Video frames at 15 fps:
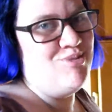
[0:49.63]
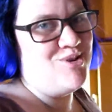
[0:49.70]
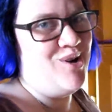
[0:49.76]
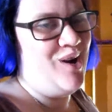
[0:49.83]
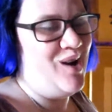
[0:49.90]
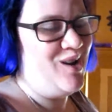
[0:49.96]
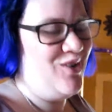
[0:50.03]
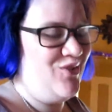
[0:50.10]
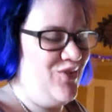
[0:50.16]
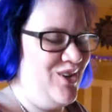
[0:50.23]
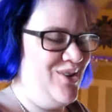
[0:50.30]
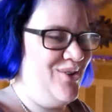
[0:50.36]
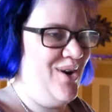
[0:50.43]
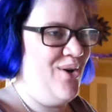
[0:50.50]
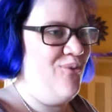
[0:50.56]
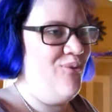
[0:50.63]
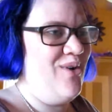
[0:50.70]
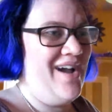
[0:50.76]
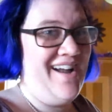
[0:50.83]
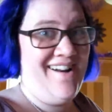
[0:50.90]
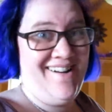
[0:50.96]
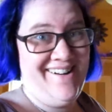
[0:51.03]
but trying to figure out
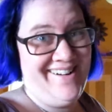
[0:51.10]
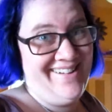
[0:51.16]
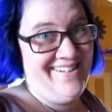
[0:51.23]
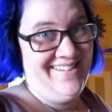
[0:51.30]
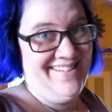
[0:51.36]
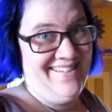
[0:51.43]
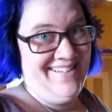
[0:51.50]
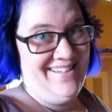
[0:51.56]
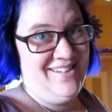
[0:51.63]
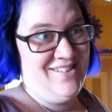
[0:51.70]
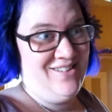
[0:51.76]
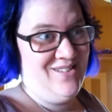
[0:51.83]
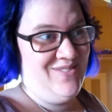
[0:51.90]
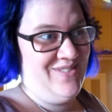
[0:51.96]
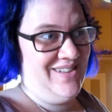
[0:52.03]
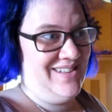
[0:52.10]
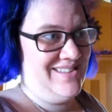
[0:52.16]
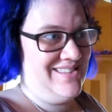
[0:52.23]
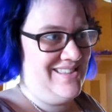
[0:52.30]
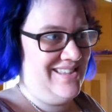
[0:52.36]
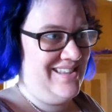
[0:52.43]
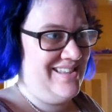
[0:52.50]
where it all
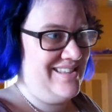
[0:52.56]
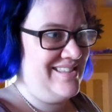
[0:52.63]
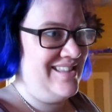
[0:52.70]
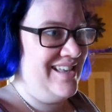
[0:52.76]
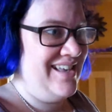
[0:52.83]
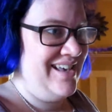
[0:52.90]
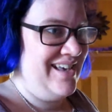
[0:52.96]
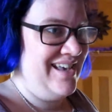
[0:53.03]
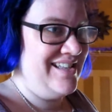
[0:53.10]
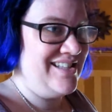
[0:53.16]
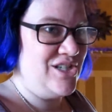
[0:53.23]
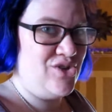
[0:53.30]
fits is, is